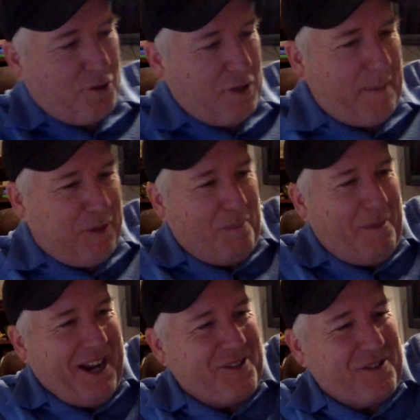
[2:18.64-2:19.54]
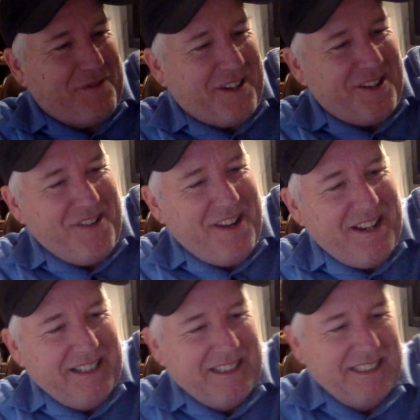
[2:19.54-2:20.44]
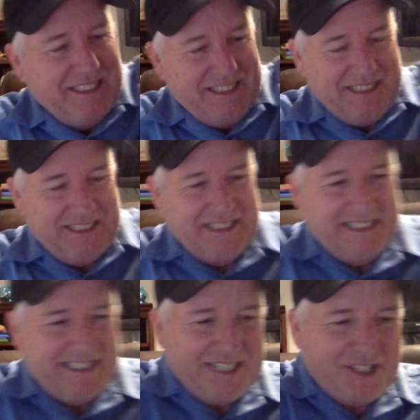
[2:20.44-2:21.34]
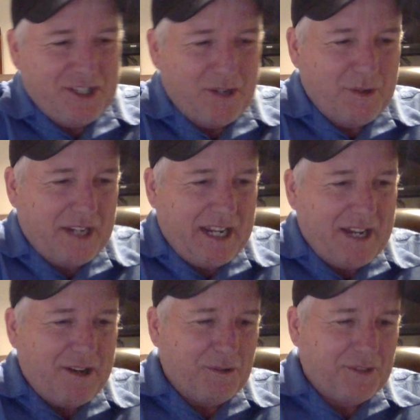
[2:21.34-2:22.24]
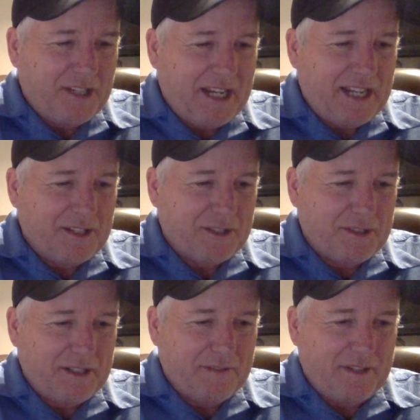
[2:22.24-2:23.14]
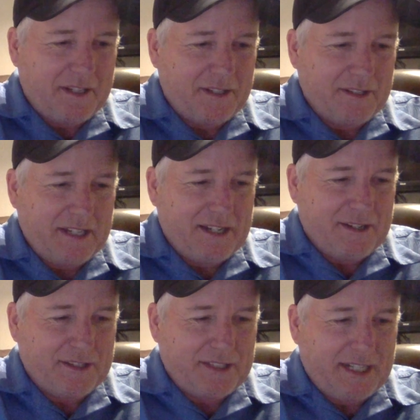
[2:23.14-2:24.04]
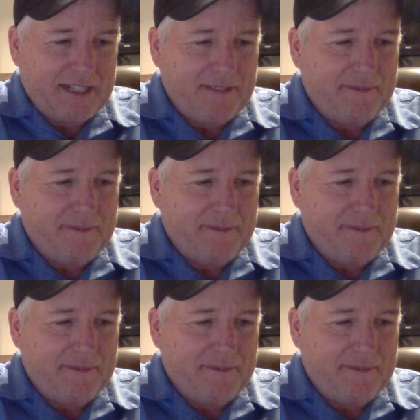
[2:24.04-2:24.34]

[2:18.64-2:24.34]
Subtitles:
drop the microphone. That shows you how tight this stuff is. Hang on a second.